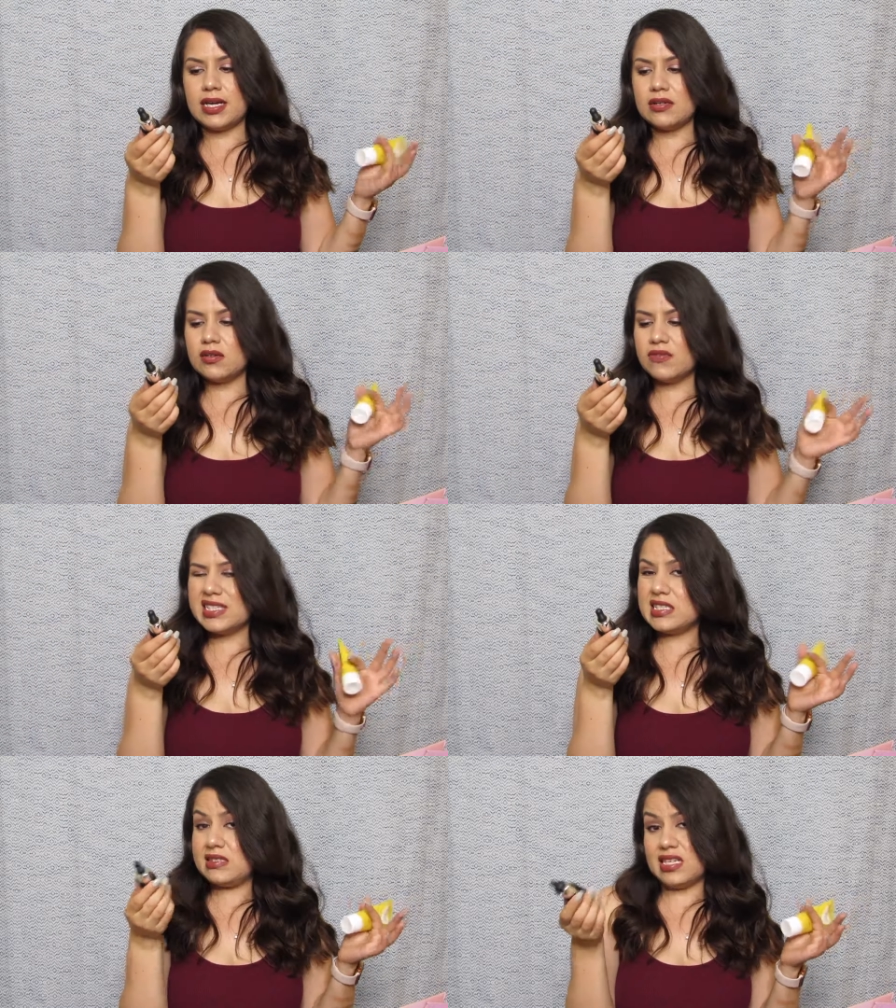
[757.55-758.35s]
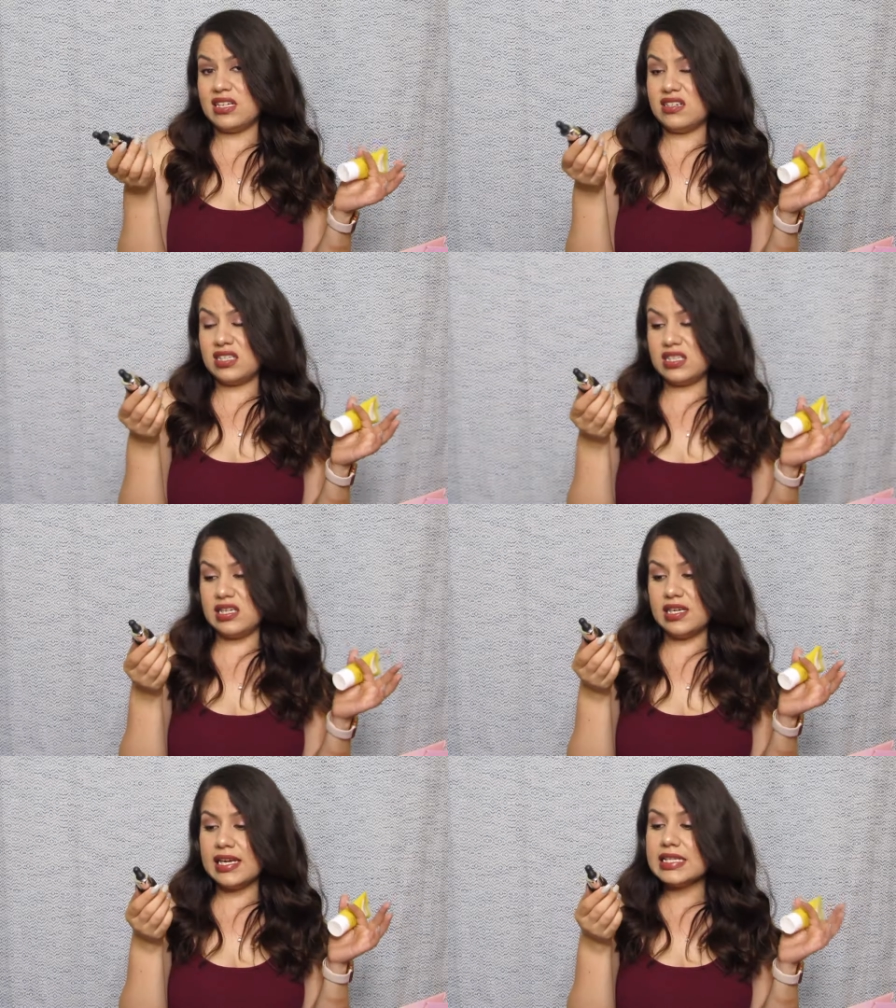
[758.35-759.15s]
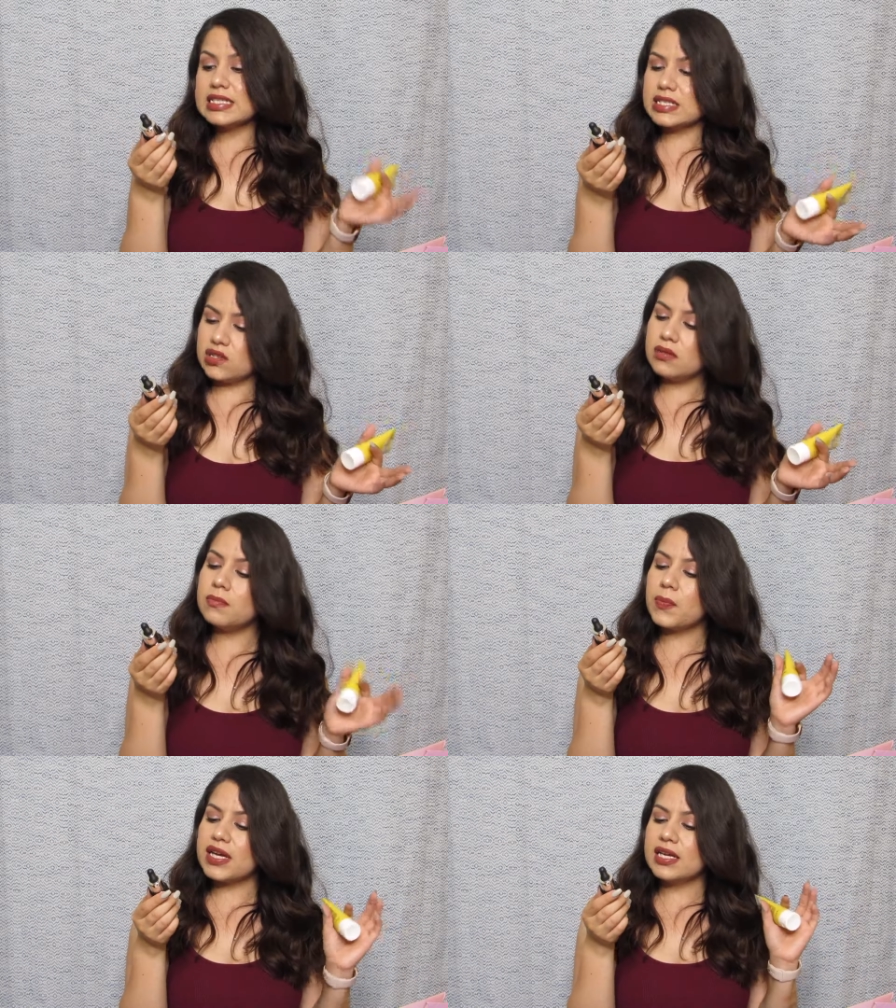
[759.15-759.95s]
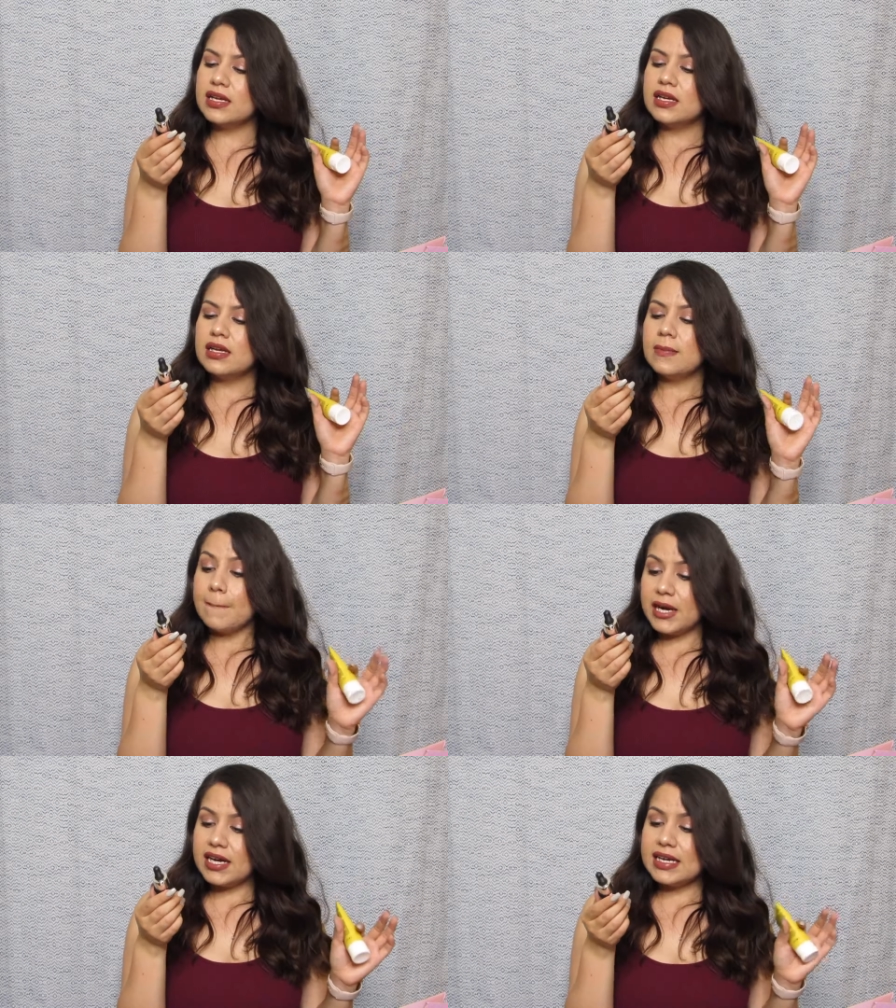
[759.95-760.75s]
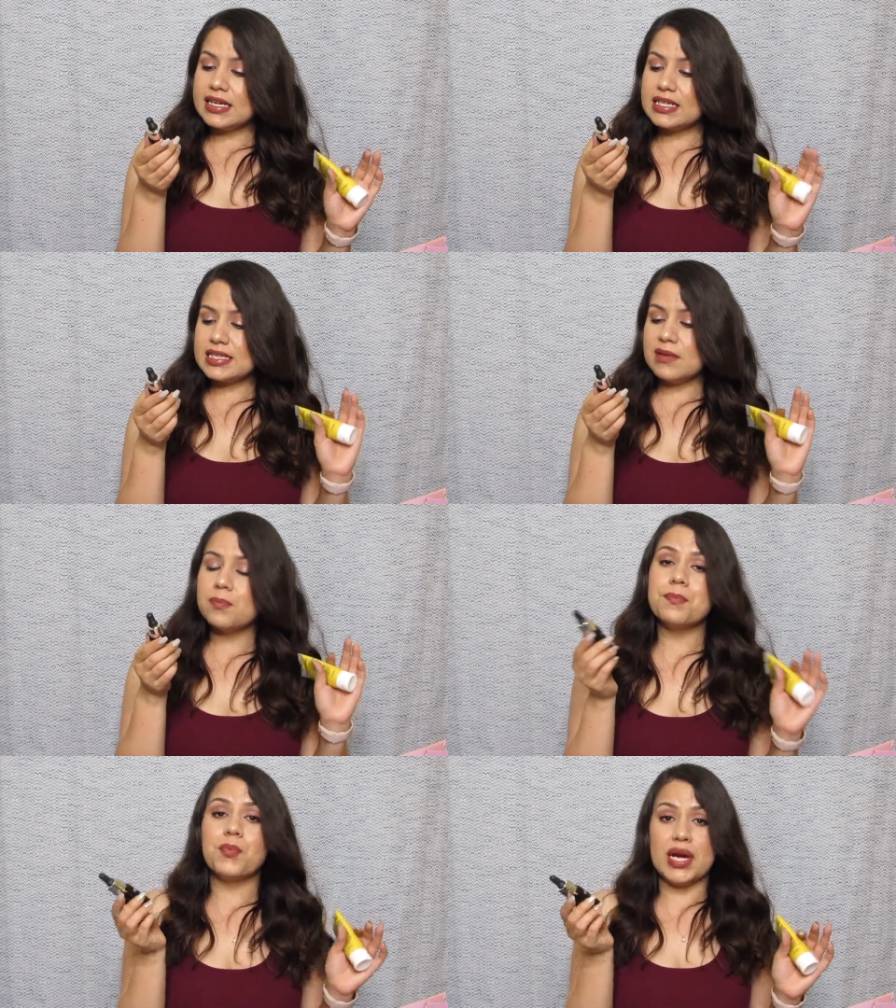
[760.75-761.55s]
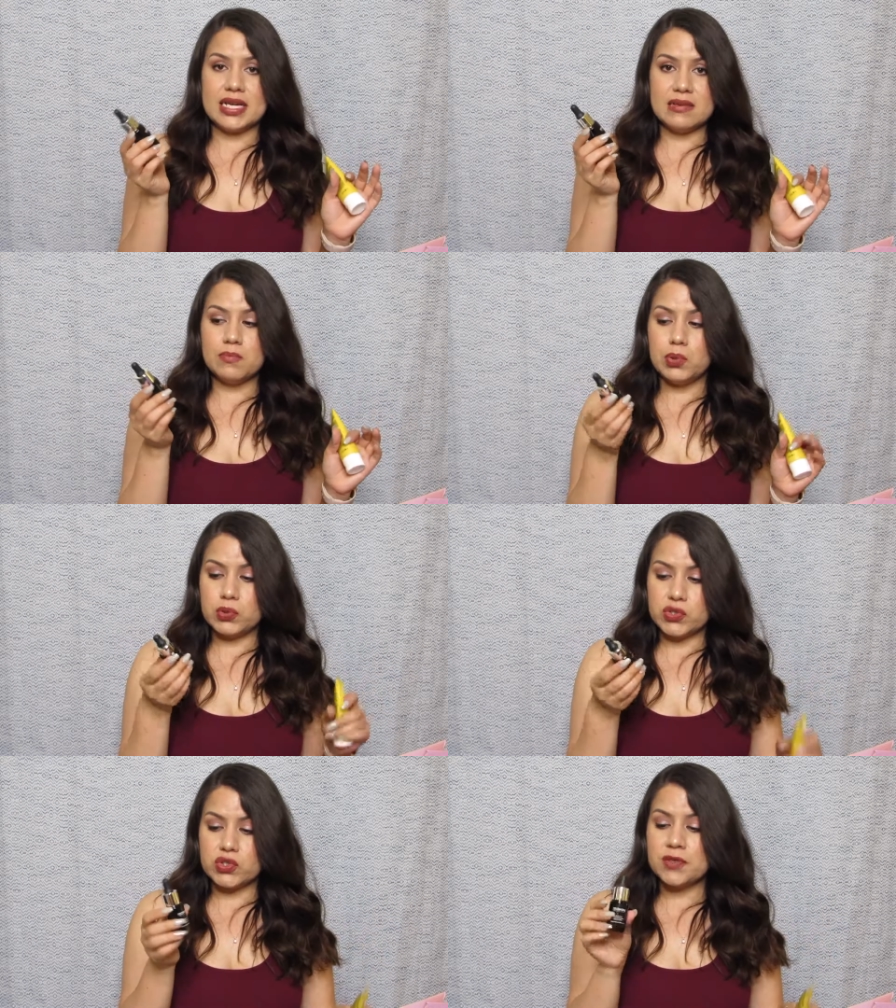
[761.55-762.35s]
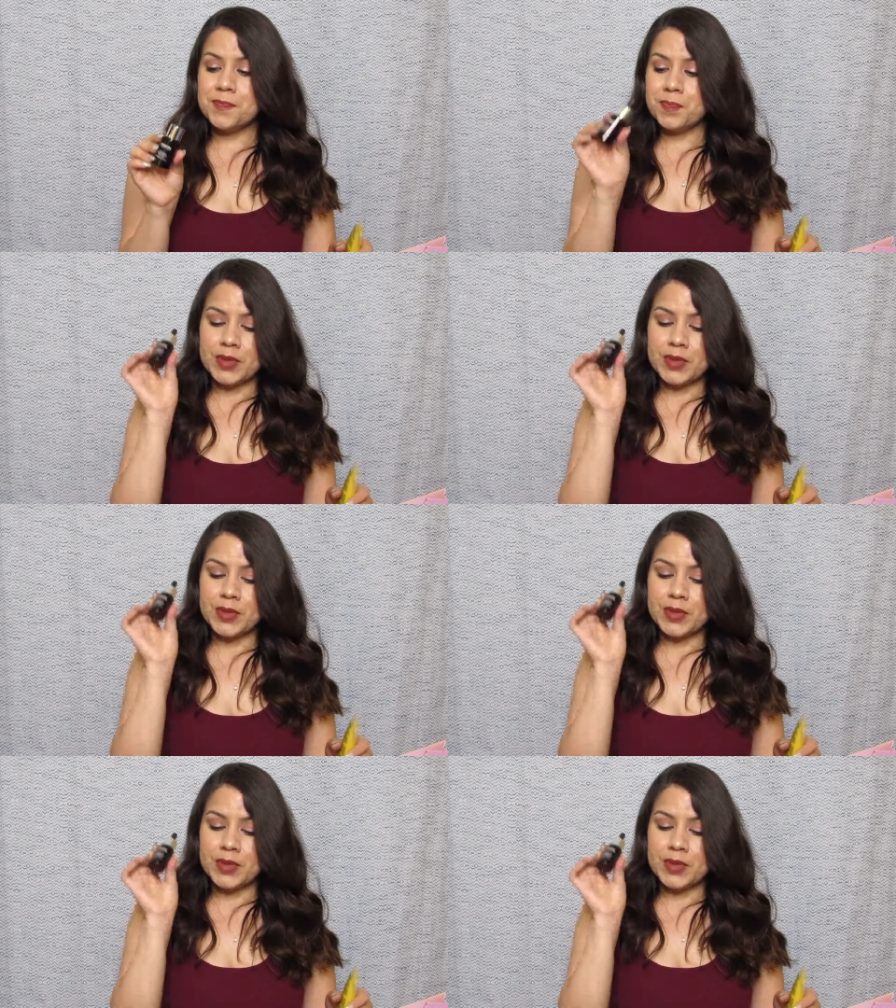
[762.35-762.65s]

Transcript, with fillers: I don't know if it's technically a serum, but but it is a brightening booster.